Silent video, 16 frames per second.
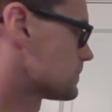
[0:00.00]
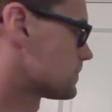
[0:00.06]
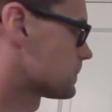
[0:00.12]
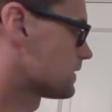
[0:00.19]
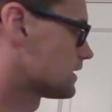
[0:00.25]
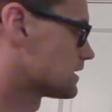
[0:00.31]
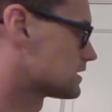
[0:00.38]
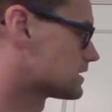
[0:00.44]

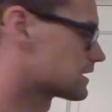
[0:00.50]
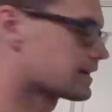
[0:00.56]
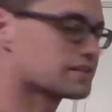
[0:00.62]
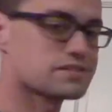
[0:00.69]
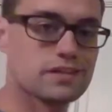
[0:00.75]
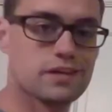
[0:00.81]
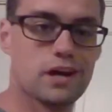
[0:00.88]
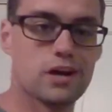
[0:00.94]
Against the
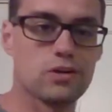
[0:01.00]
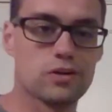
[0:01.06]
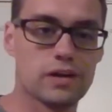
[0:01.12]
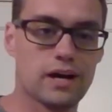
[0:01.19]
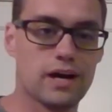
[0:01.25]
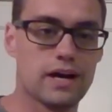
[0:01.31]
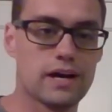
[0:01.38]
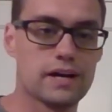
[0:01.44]

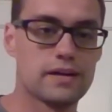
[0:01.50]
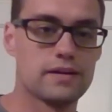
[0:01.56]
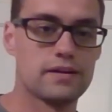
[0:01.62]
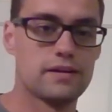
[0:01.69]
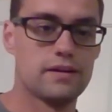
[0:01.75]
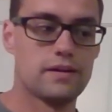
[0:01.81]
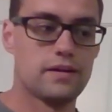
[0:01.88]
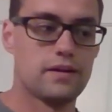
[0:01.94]
Caro-Kann,
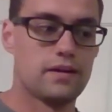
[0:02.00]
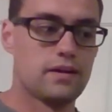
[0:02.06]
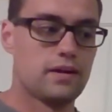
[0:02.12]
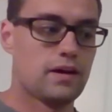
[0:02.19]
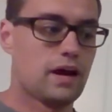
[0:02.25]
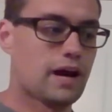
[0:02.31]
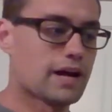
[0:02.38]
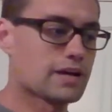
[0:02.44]

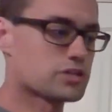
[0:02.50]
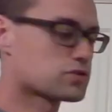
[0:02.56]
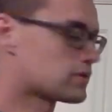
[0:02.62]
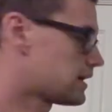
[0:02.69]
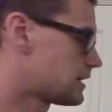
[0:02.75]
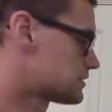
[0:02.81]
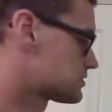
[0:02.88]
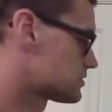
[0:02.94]
I try
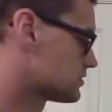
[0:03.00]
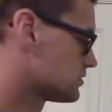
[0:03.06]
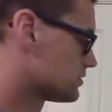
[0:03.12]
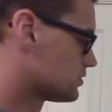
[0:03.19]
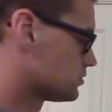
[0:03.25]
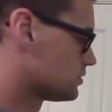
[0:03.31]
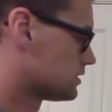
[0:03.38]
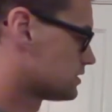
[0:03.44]

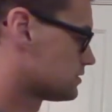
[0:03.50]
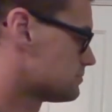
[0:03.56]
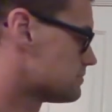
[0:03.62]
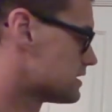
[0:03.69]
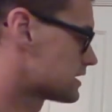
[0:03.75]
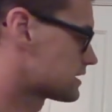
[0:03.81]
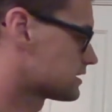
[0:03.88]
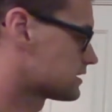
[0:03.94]
to
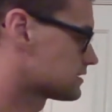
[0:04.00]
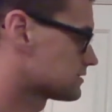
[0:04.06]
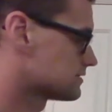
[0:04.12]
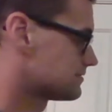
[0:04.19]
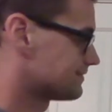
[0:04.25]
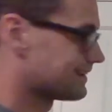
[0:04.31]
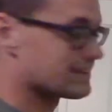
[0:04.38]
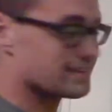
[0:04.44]

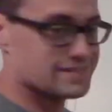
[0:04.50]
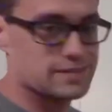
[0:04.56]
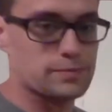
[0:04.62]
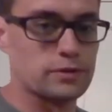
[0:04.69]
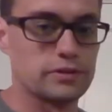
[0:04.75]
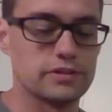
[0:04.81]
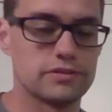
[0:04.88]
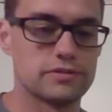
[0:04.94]

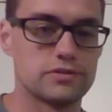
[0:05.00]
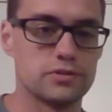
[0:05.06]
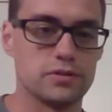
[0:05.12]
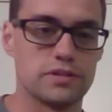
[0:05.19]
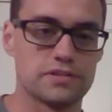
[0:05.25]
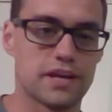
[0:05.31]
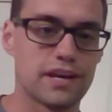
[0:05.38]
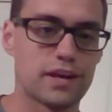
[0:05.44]
typically do this
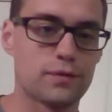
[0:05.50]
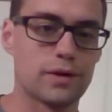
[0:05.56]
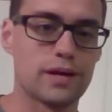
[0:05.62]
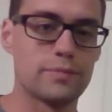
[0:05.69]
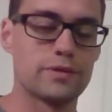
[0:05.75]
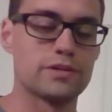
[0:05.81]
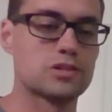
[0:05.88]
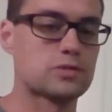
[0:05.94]
anyway, but
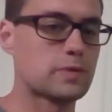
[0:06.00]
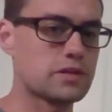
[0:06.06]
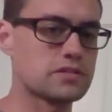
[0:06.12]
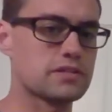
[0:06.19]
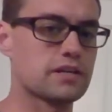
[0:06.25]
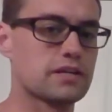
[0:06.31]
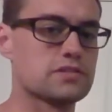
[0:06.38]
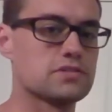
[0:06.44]
especially
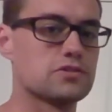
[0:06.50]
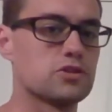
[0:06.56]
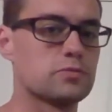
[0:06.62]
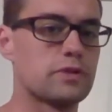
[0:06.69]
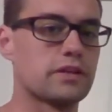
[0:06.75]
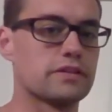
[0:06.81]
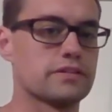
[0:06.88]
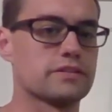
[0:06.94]
against an opening
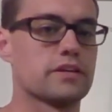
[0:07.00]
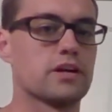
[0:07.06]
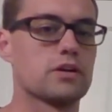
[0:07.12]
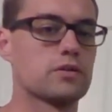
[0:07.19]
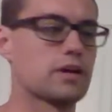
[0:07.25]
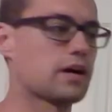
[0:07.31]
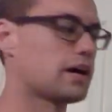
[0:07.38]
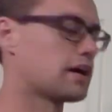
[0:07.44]
like the
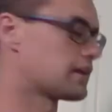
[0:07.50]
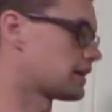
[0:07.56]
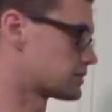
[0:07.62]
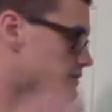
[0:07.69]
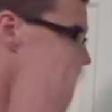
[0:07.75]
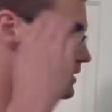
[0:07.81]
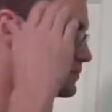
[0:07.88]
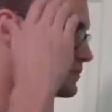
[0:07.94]
Caro-Kann, I try
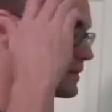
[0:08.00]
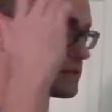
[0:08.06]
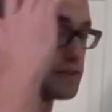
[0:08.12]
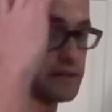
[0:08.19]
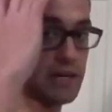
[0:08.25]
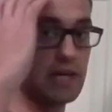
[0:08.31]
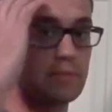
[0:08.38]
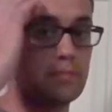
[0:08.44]
to make the
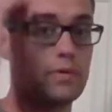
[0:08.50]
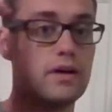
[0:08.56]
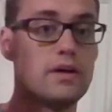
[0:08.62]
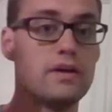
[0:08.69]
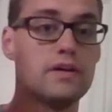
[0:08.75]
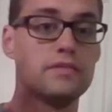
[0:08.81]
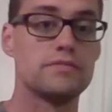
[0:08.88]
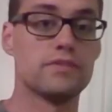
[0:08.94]
game
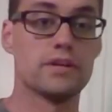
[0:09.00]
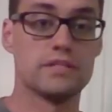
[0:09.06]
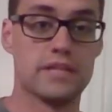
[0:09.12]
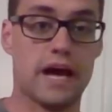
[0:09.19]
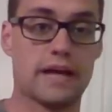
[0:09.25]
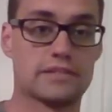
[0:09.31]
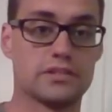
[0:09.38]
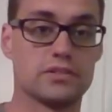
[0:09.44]
very
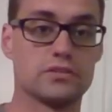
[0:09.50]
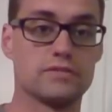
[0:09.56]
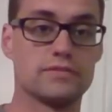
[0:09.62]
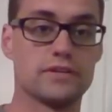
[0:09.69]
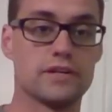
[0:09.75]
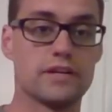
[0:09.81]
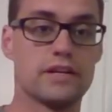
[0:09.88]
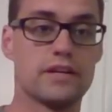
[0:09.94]
tactical, very